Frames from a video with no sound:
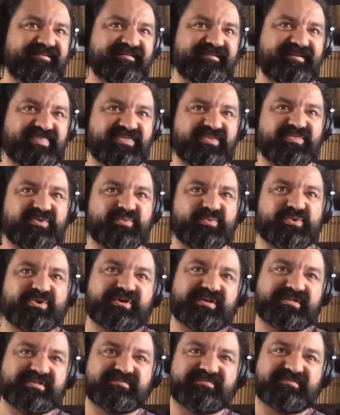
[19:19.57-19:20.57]
I think the
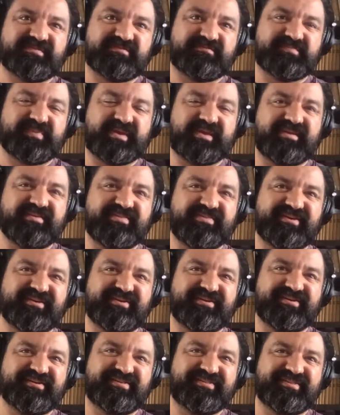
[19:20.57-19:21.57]
world of picking
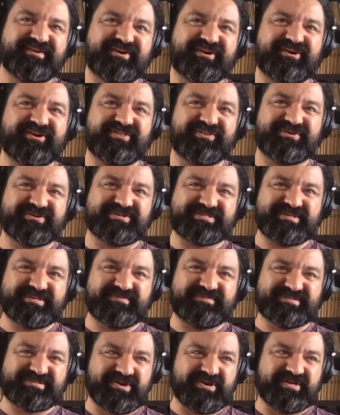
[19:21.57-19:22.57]
the harder stuff
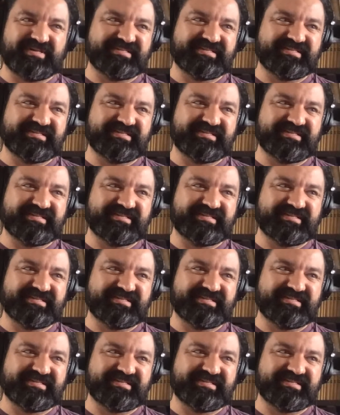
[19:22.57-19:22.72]
is gone.